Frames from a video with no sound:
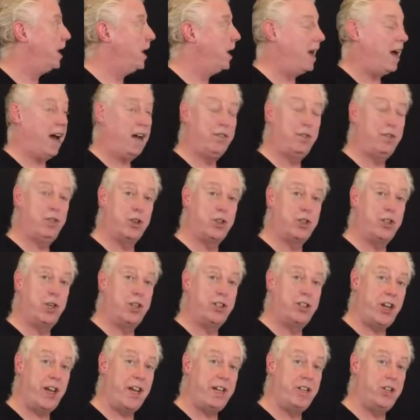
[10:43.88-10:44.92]
I've got to
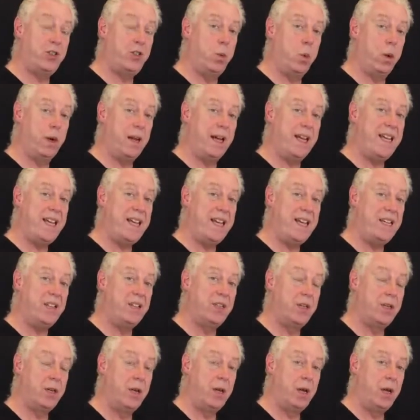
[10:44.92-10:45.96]
change what I eat
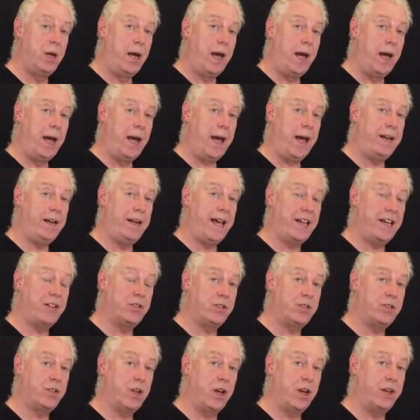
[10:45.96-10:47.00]
and
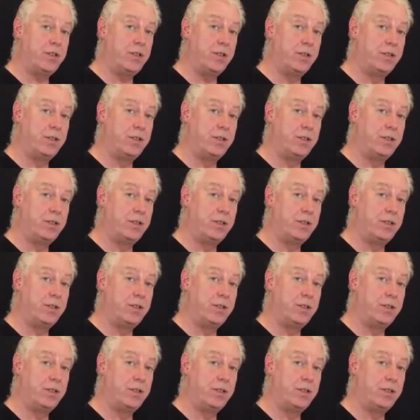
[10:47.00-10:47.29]
exercise.